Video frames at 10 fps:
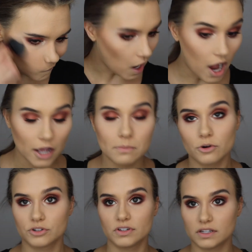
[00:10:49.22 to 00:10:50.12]
I
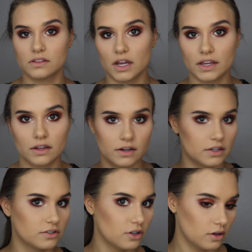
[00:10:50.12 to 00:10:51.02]
personally like a
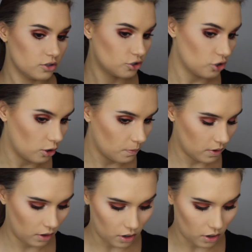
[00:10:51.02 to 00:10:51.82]
nice sharp